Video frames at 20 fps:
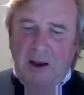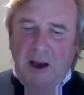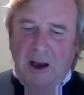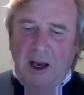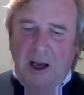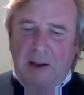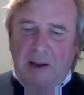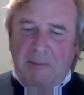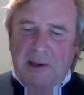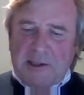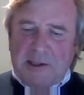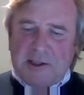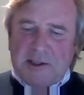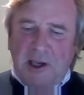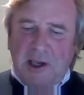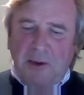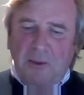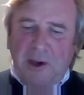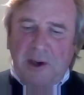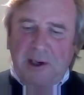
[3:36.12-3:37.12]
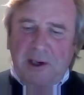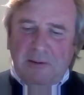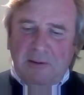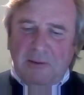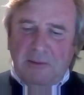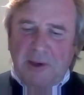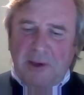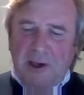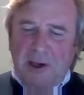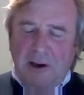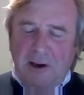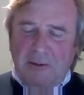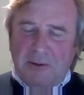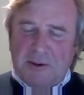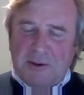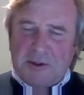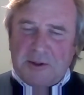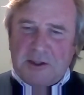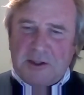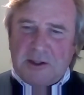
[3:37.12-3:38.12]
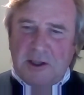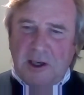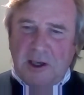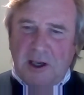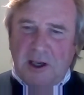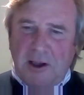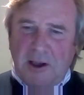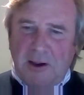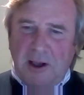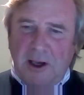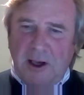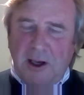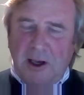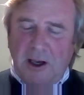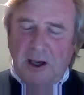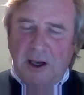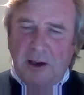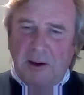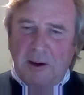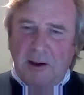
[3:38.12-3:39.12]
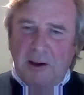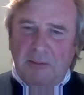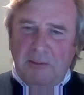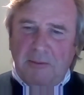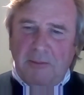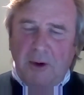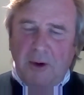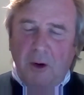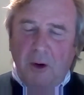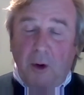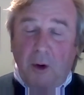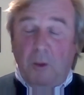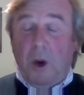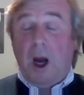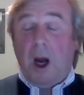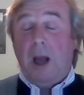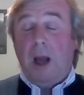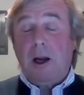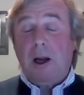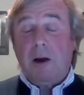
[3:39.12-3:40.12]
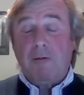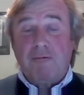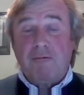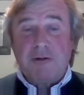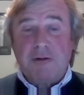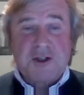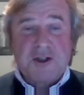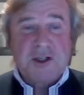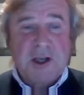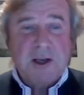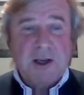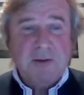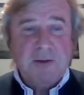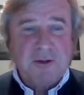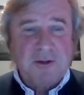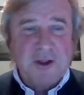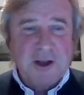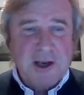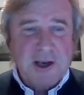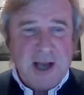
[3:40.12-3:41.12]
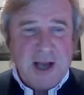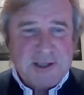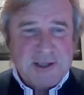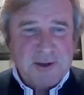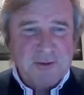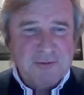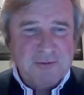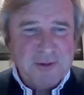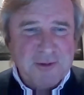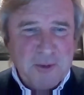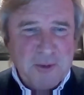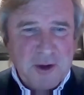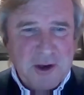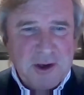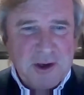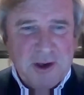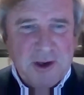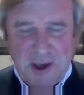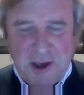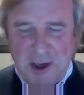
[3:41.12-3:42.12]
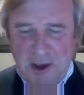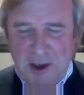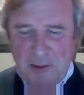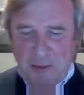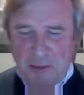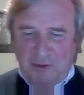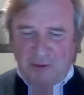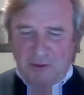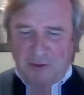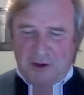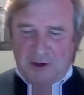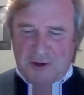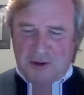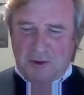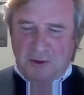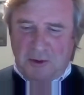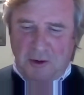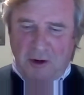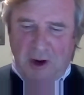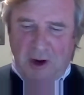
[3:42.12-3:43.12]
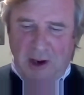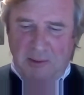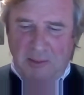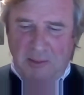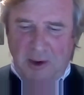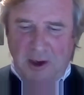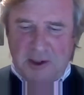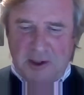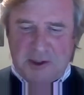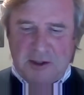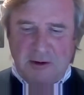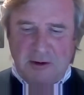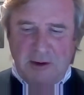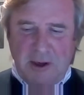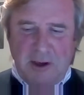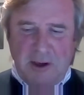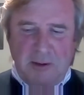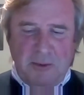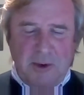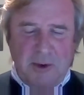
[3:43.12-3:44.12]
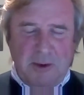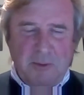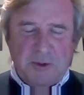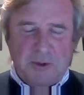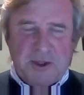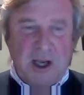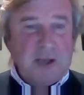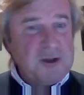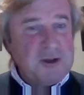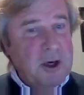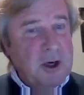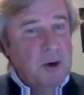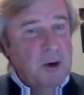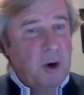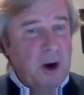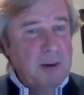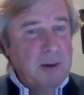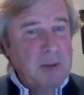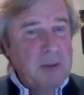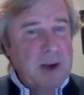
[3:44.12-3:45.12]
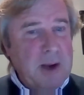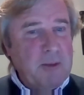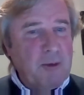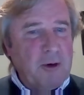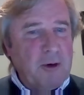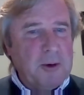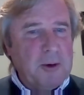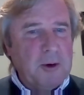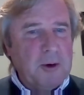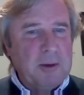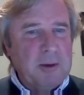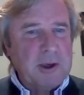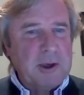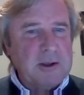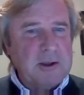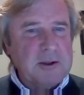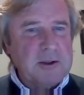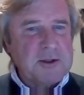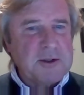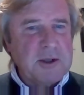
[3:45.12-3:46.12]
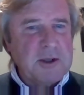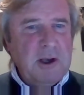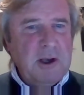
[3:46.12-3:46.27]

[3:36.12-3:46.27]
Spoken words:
I must say, when I was or when I received the letter from the Provincial Grand Master, it was actually quite memorable, because